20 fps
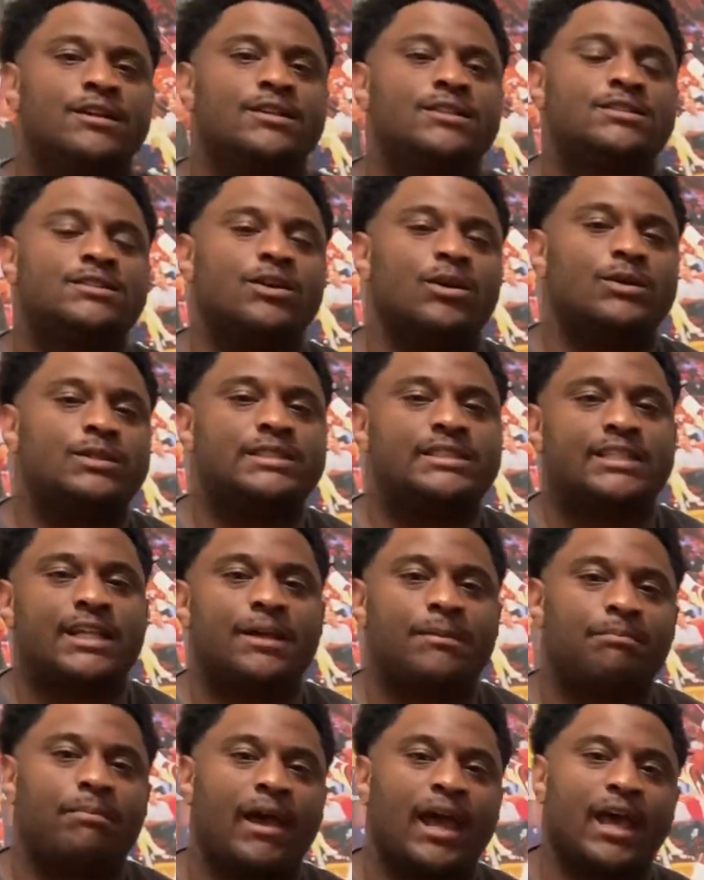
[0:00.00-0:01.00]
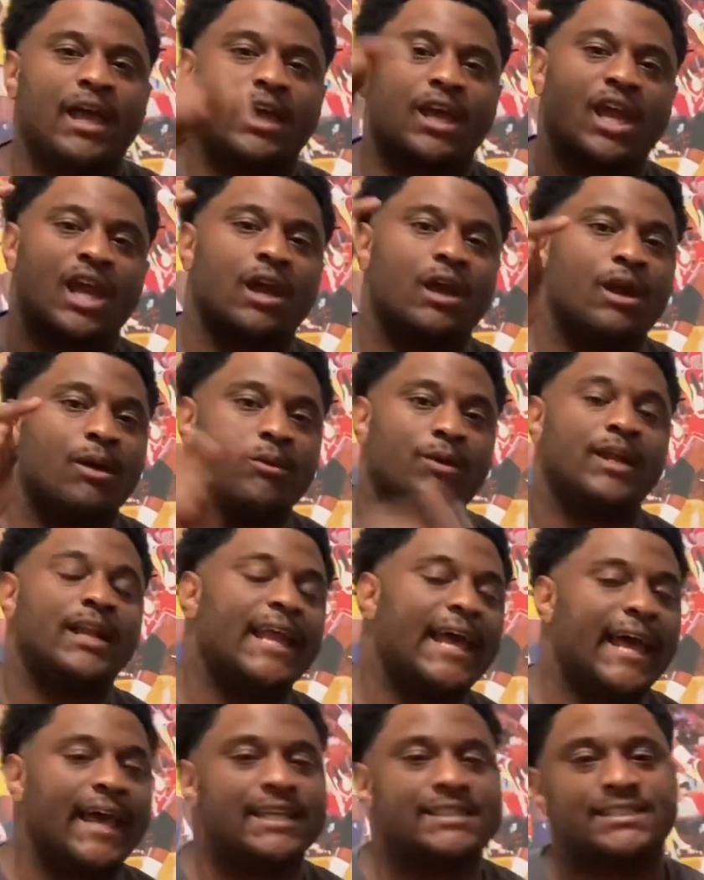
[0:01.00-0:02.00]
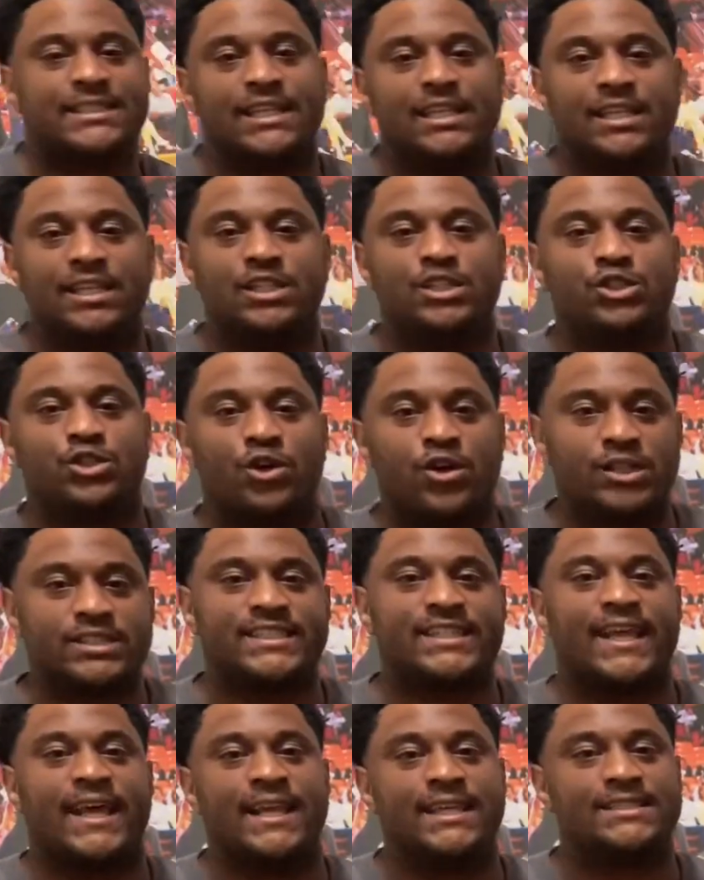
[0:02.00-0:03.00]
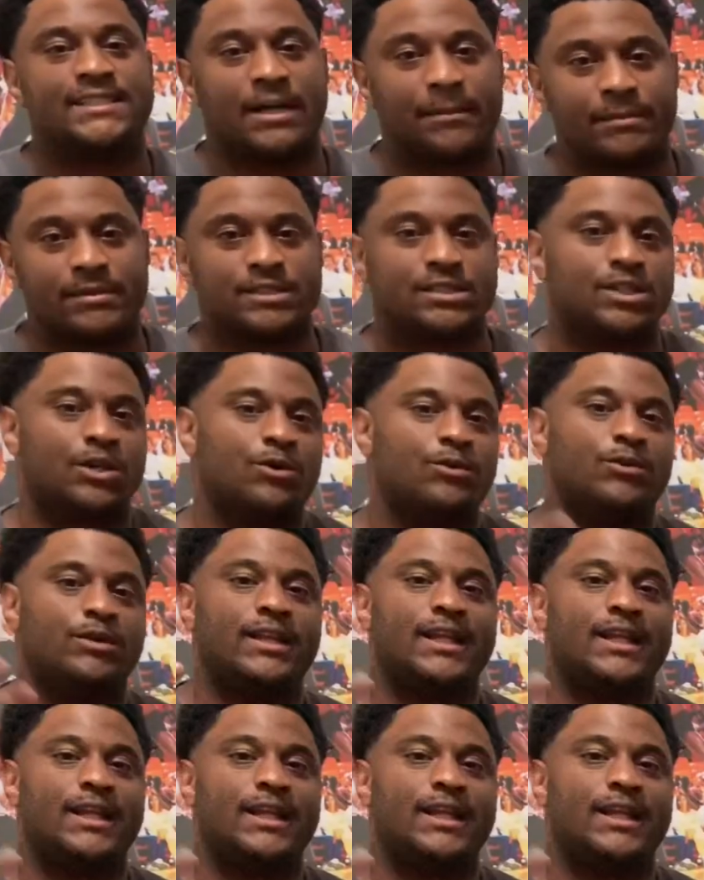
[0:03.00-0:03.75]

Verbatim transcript: So sit back, relax, and enjoy today's episode.